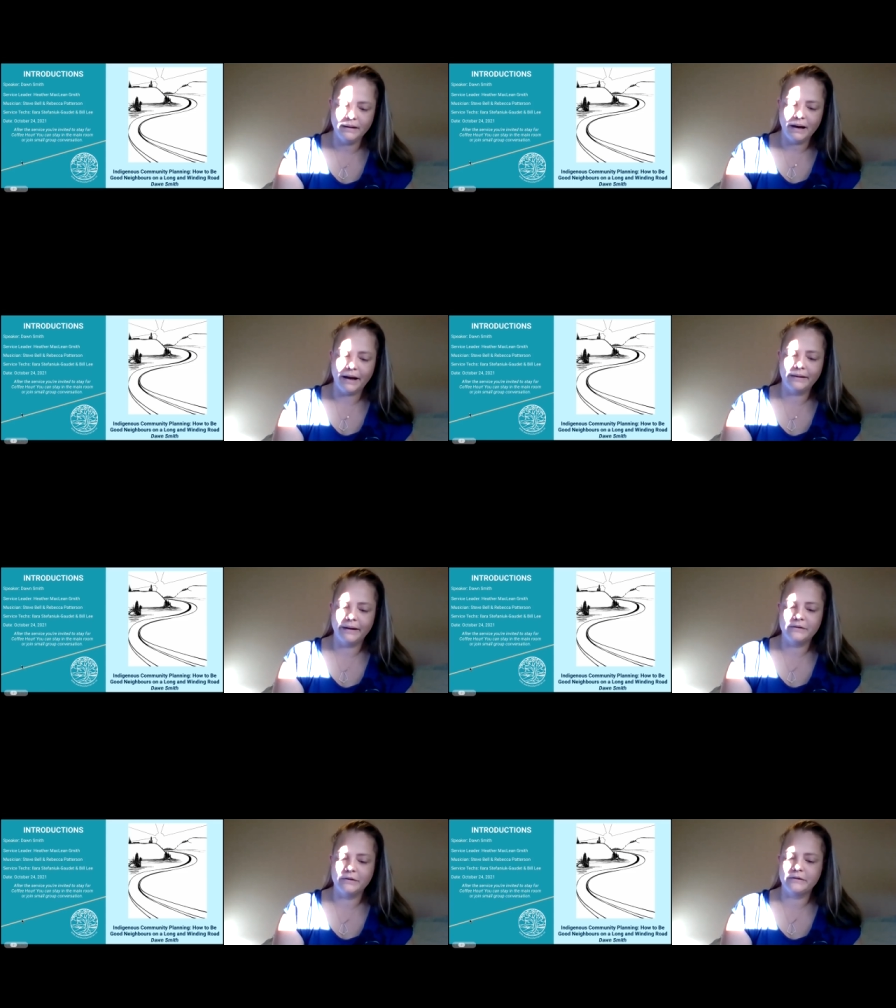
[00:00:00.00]
I'd
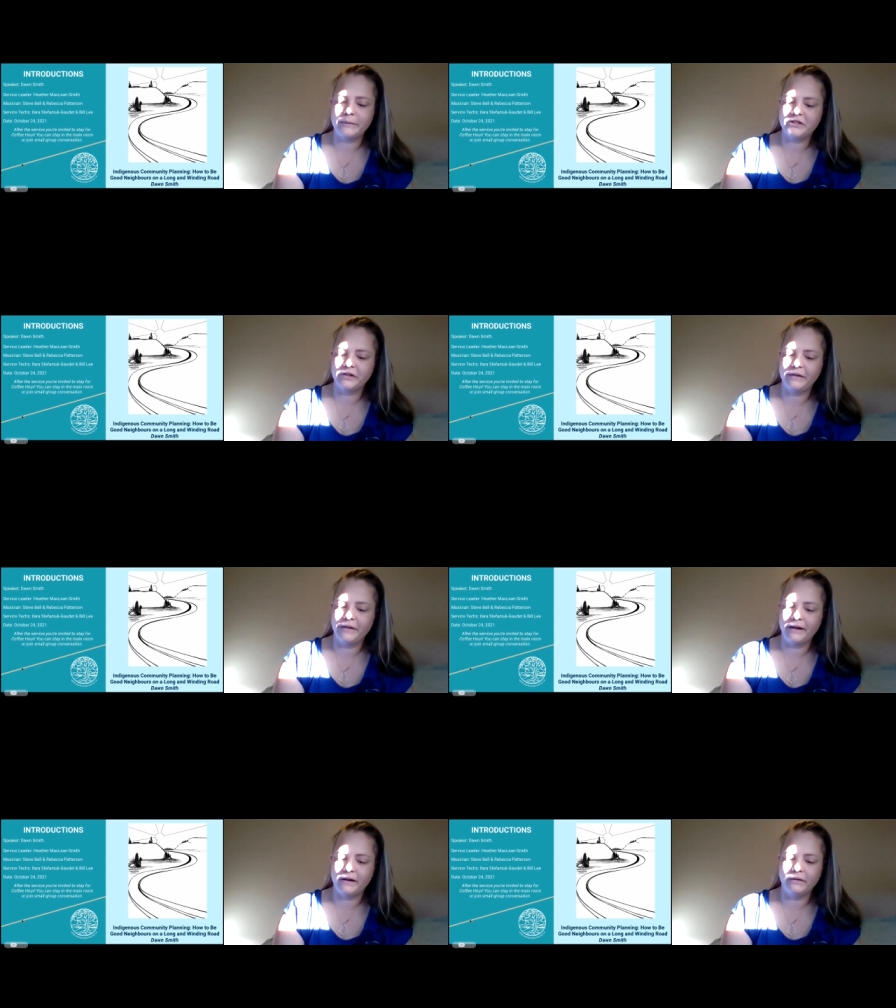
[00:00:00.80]
like to especially
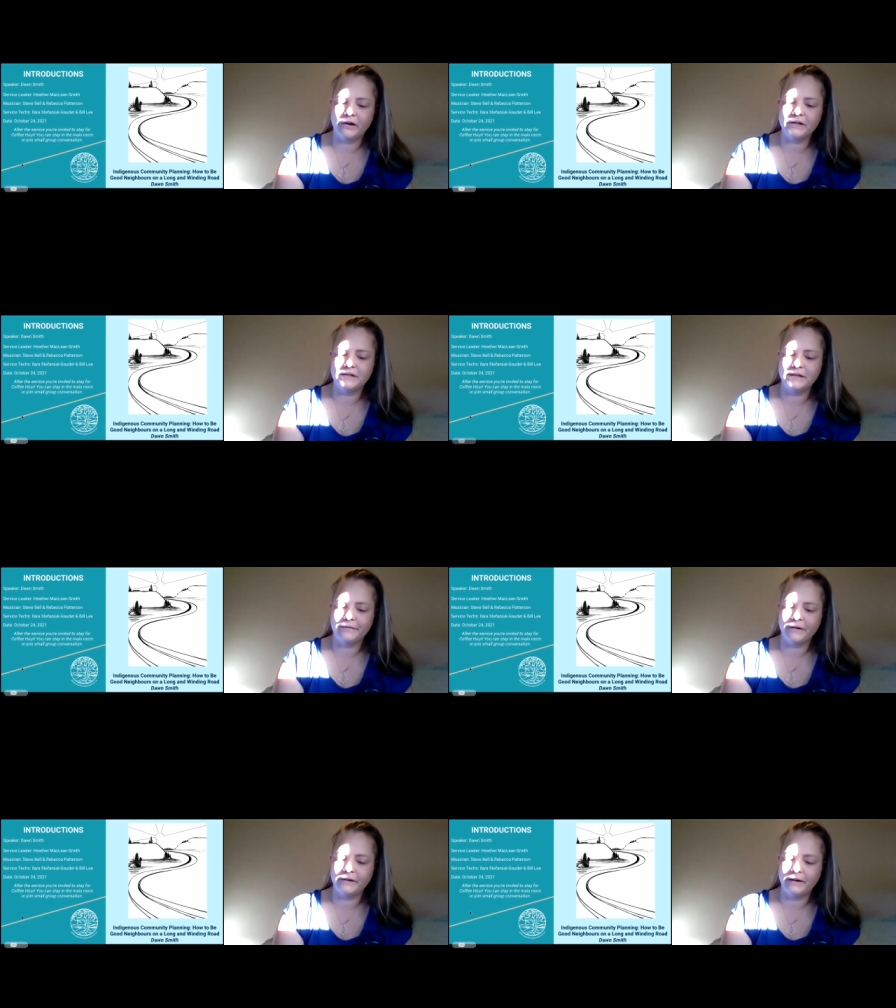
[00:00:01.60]
thank Ilara,
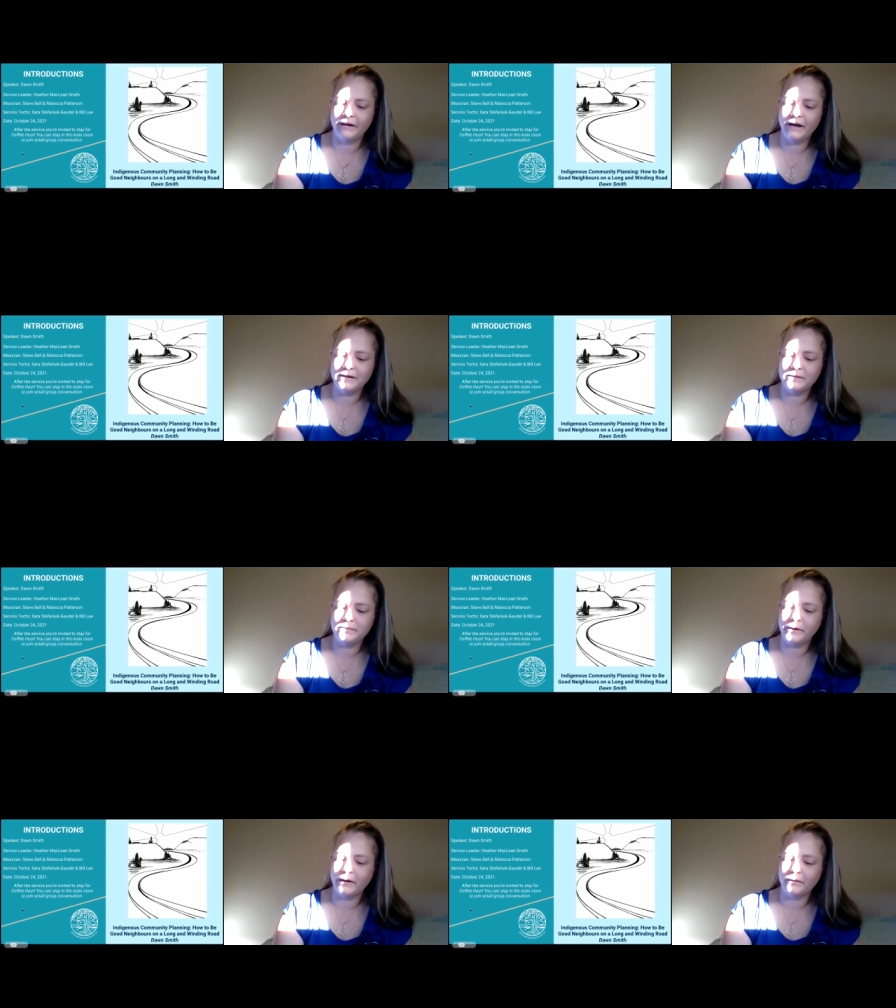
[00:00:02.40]
Stefaniuk-Gaudet,
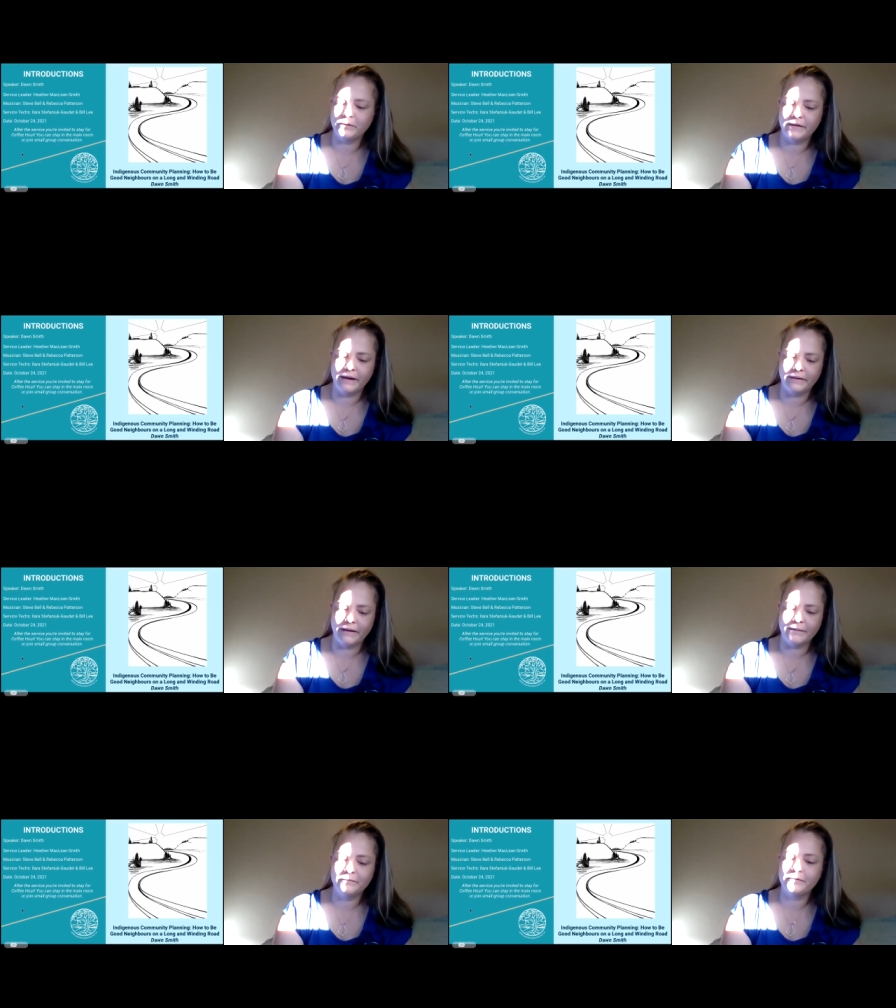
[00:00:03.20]
pronounced they,
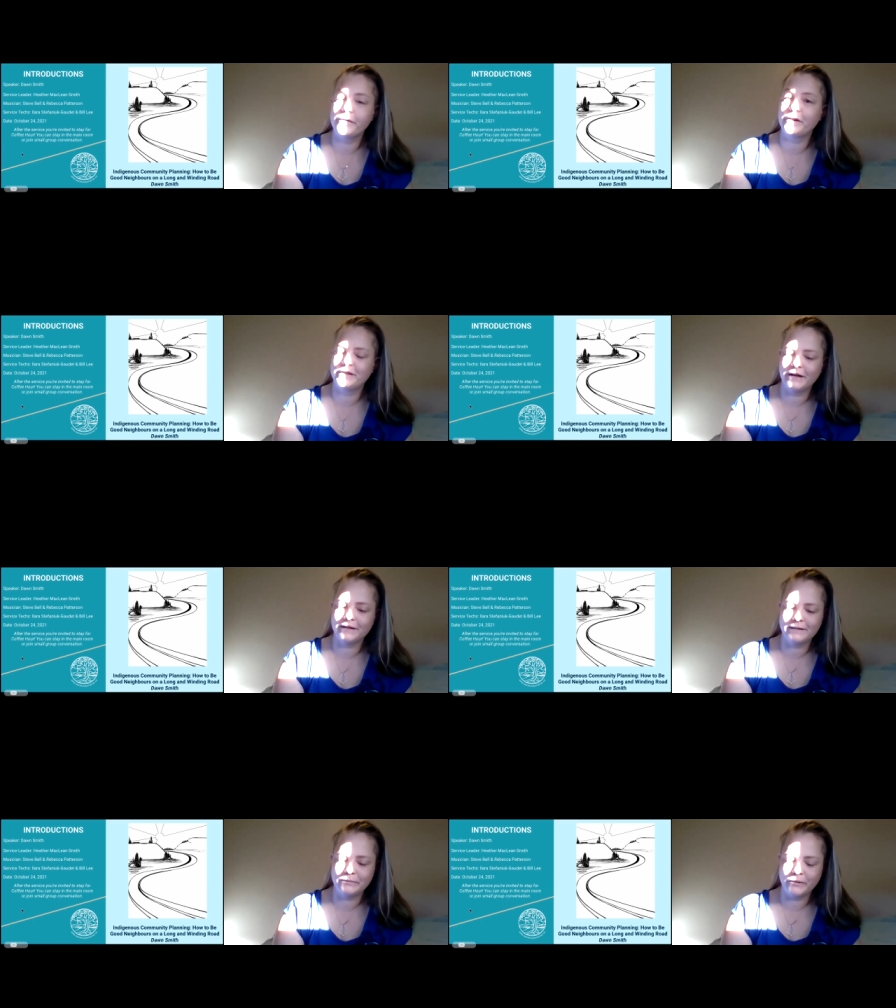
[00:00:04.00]
them, for their tech
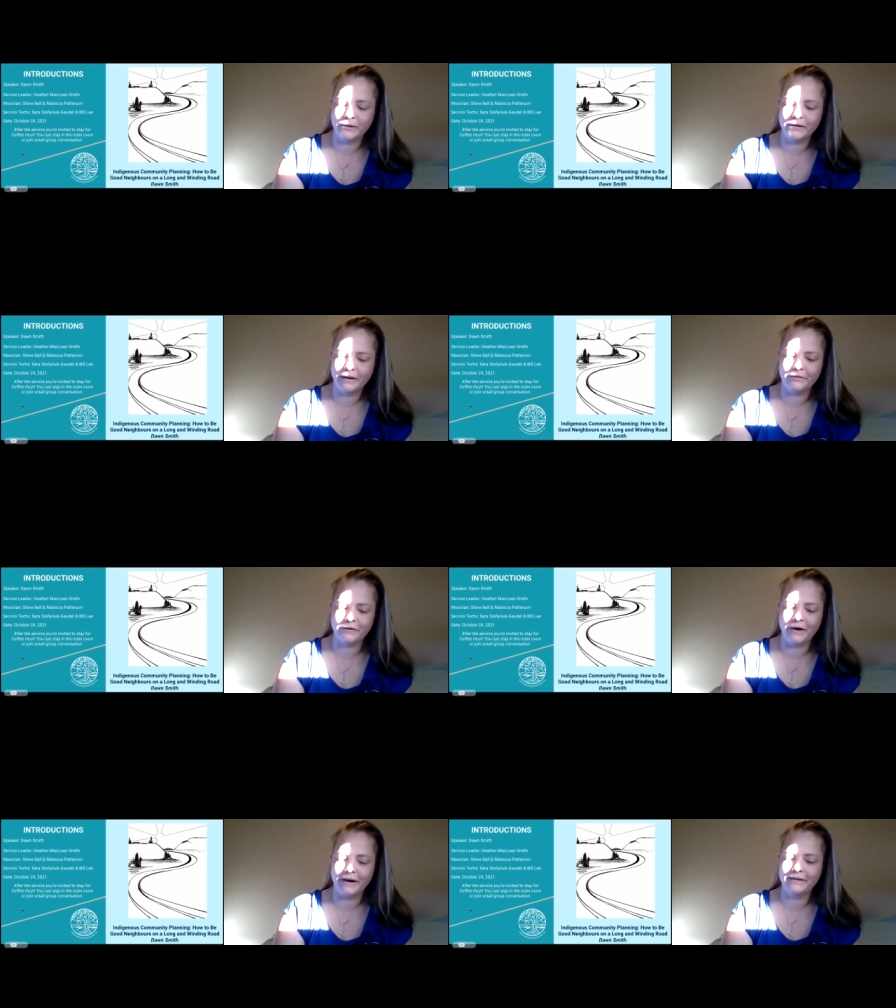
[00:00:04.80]
support and
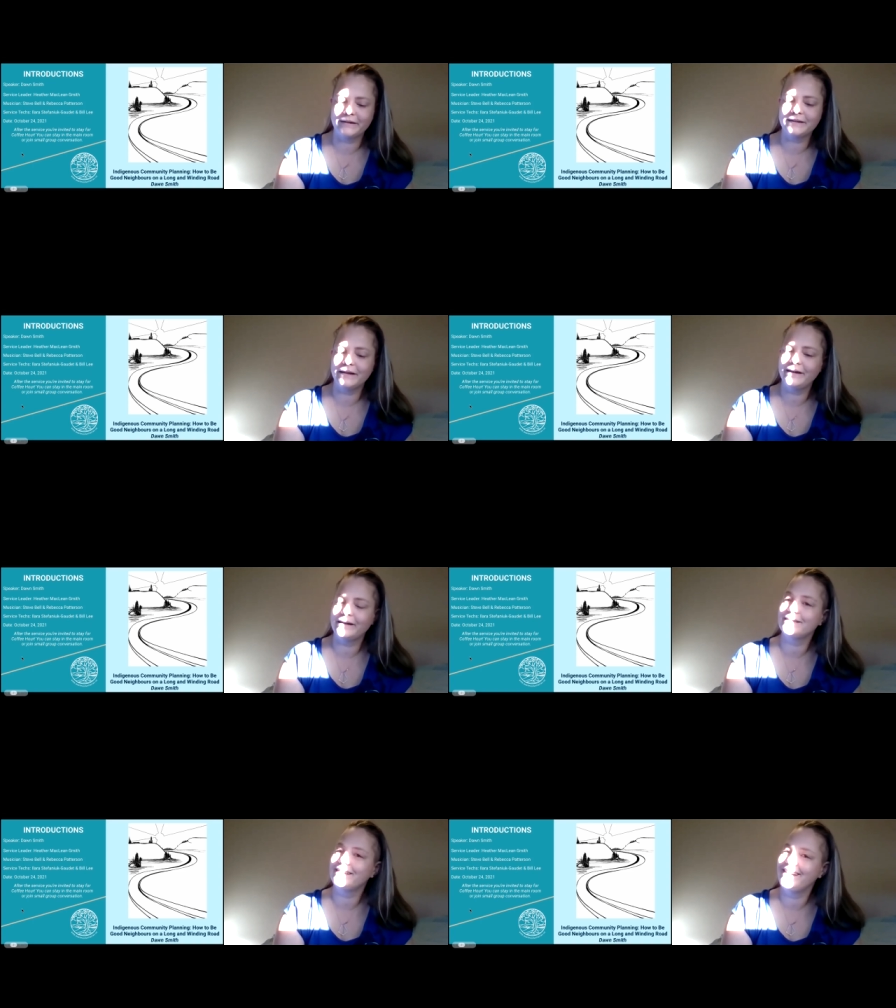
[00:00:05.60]
providing the
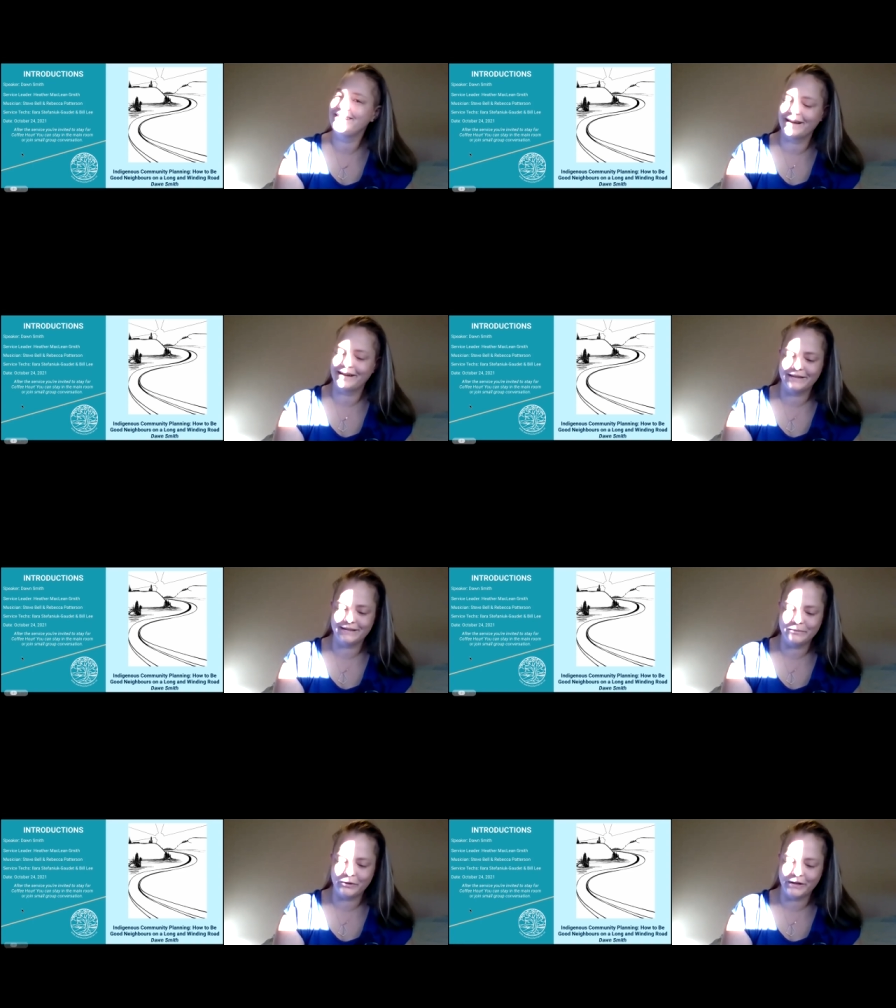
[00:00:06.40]
slide deck
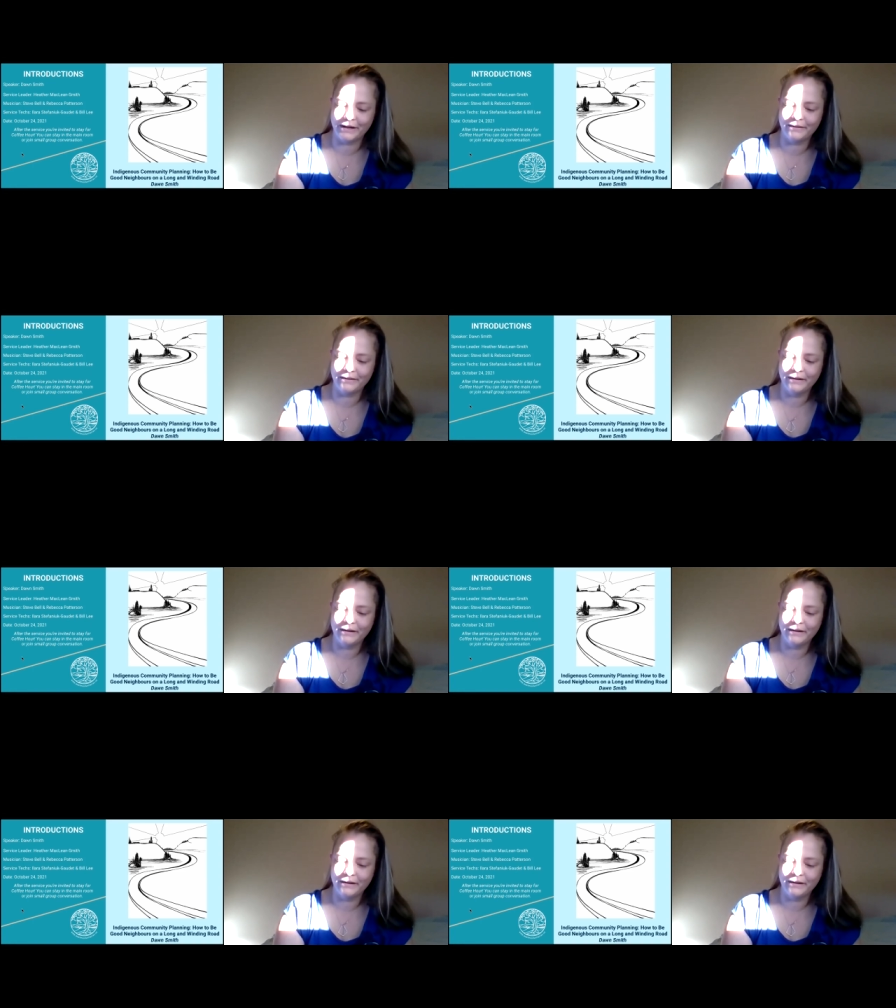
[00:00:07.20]
this morning.